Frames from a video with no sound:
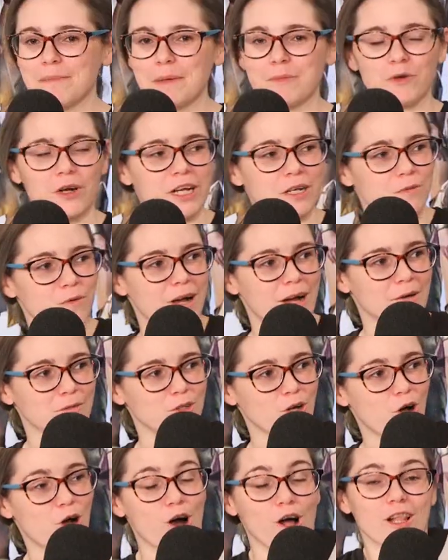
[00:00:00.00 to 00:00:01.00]
my brain around
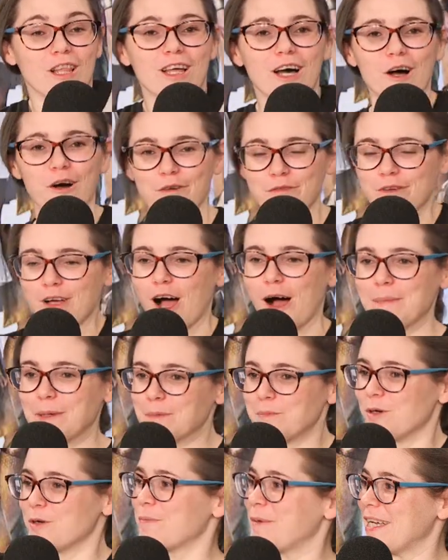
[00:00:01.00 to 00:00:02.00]
all of comic
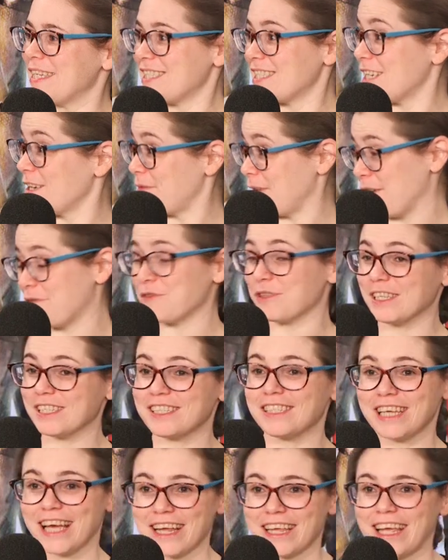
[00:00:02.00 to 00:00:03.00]
book based TV for this
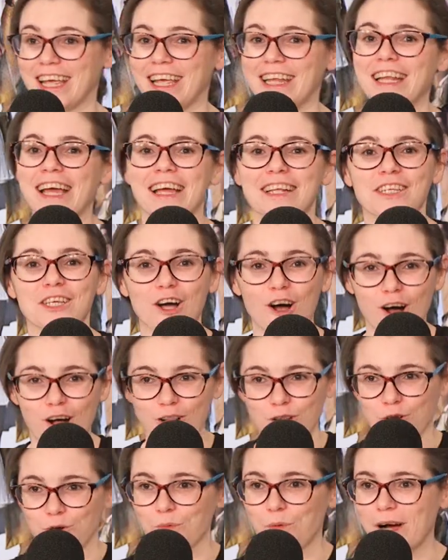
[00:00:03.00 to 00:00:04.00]
decade. And
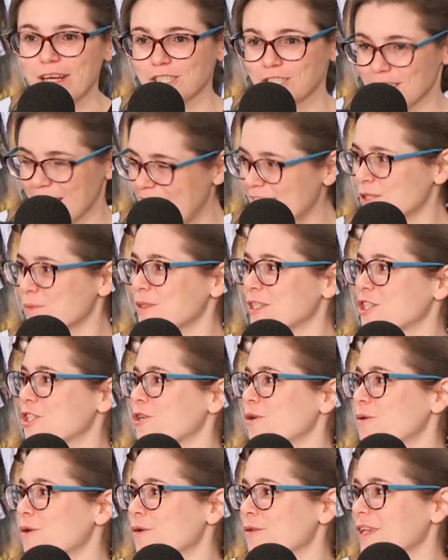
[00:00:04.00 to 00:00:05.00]
y'all who watched last week's
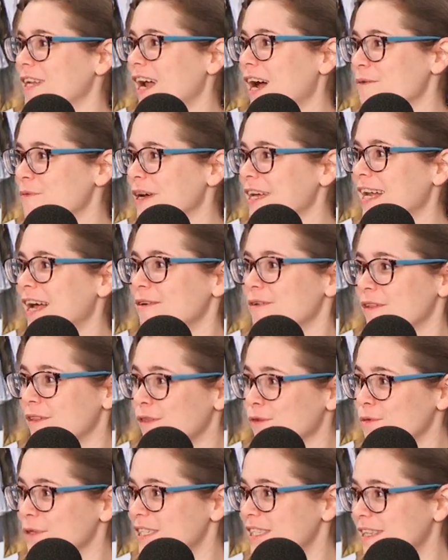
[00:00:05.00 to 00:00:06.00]
show know that I ran out at
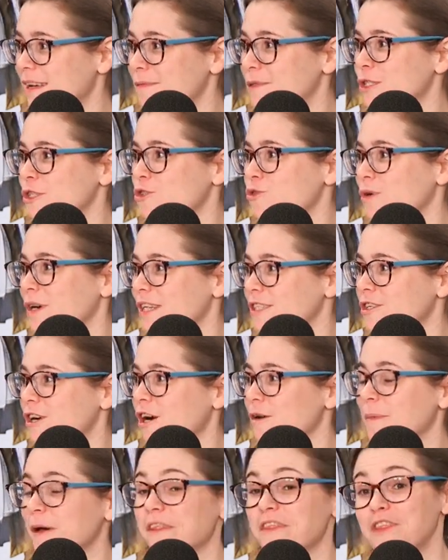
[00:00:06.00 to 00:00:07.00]
37 just trying to talk
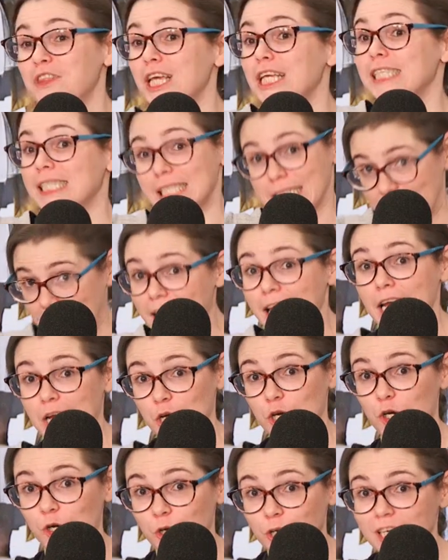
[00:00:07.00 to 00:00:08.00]
about this
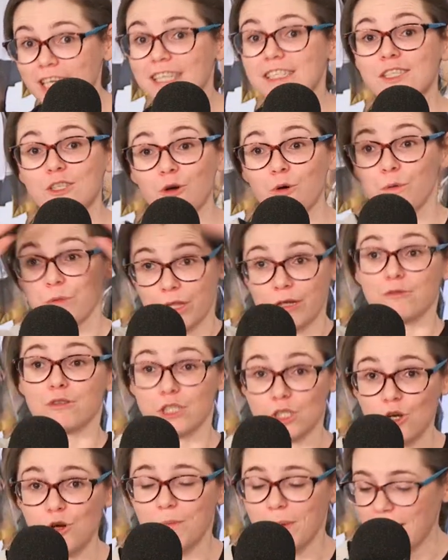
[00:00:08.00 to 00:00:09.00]
year. So there's
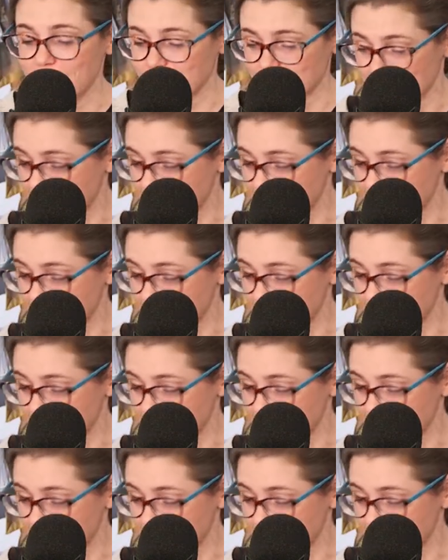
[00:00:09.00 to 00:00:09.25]
too much.